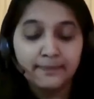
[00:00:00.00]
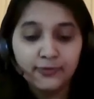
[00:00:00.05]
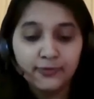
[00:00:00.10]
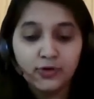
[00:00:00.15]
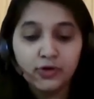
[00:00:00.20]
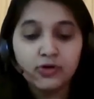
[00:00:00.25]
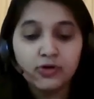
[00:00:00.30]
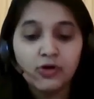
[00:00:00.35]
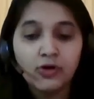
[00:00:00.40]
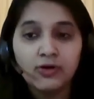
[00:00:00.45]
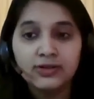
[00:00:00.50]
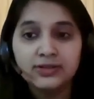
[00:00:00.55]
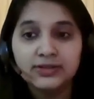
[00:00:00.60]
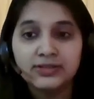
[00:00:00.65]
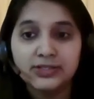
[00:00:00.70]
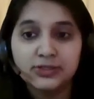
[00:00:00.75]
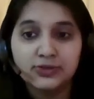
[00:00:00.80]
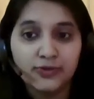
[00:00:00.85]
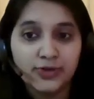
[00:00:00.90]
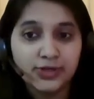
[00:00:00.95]
Before all
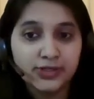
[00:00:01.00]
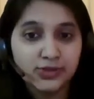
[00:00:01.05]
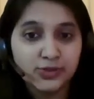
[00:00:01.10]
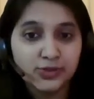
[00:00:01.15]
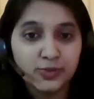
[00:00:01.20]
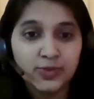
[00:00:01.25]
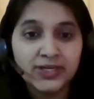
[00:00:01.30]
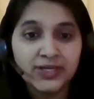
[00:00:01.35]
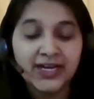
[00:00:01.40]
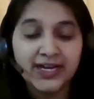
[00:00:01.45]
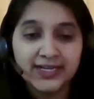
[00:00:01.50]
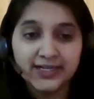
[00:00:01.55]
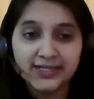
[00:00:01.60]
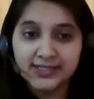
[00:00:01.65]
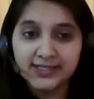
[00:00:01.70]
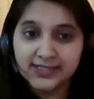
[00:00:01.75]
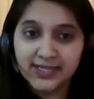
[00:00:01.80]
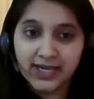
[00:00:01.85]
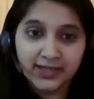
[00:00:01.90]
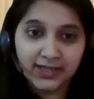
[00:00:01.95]
this, first you will
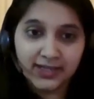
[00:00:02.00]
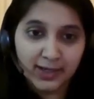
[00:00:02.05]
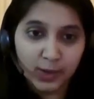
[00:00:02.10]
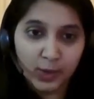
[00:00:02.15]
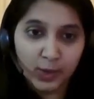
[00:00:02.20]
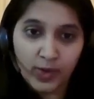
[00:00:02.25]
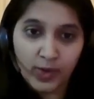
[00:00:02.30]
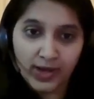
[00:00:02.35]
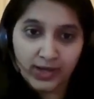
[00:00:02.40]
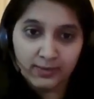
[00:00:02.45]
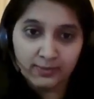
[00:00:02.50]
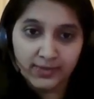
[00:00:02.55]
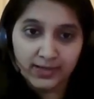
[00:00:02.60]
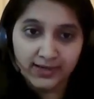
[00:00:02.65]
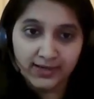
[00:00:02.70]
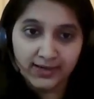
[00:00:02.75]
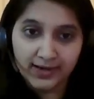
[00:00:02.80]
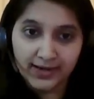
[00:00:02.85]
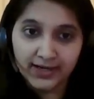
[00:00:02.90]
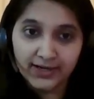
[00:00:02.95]
understand the
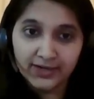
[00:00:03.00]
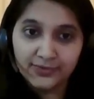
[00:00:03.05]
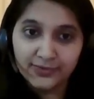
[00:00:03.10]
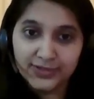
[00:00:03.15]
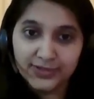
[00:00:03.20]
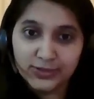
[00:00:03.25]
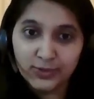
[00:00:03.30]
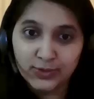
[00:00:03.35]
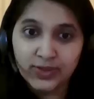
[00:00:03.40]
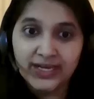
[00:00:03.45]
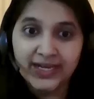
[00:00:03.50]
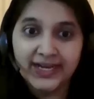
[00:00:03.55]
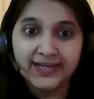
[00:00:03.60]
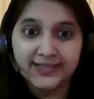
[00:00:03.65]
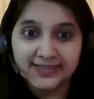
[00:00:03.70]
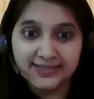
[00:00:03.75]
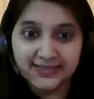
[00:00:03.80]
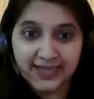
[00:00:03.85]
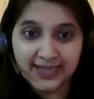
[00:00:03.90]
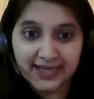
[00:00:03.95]
requirement, right? First you will
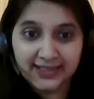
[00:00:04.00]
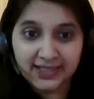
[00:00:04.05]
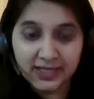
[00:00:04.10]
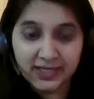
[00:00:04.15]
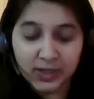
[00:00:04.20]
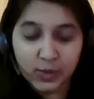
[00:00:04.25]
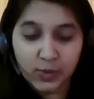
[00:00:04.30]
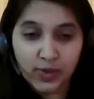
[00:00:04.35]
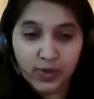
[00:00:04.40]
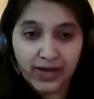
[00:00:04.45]
understand the